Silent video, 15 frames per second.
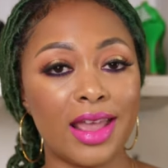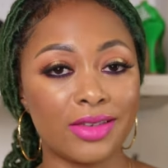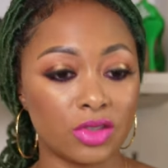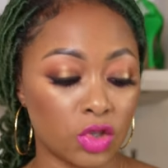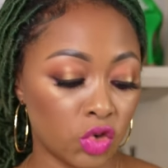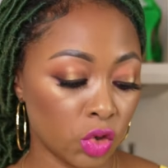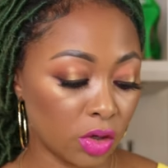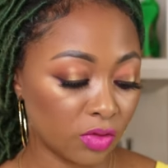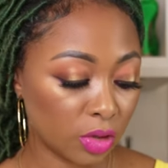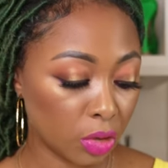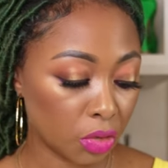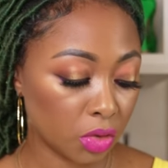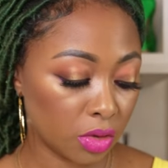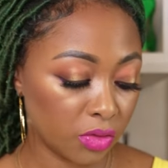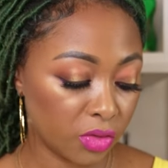has the Charles
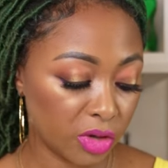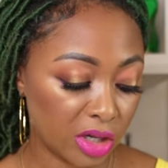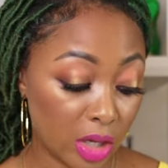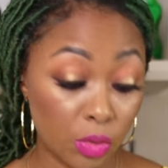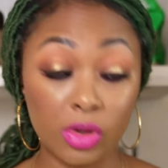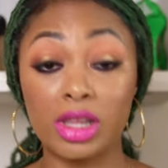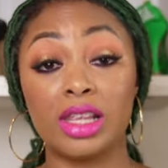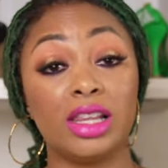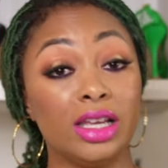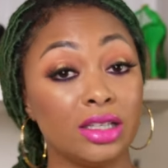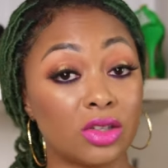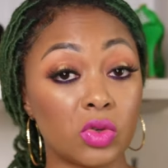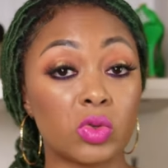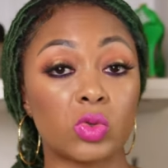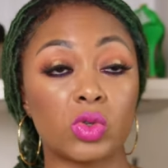logo on the front. I really like
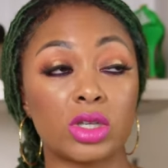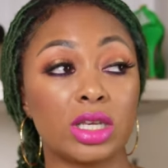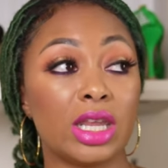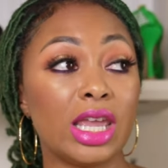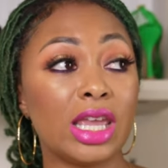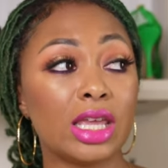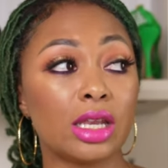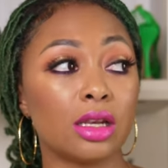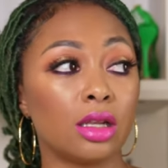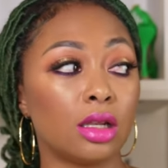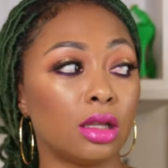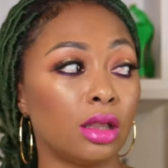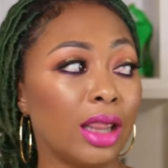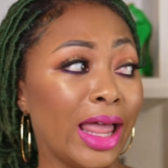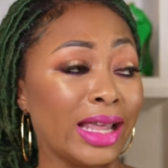those one. It
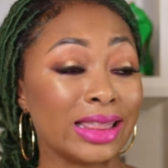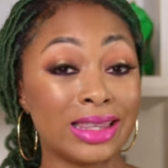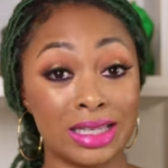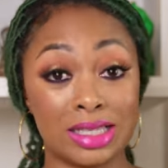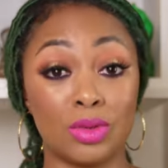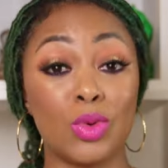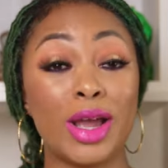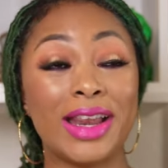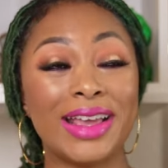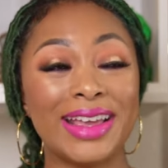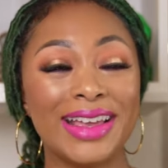like this one.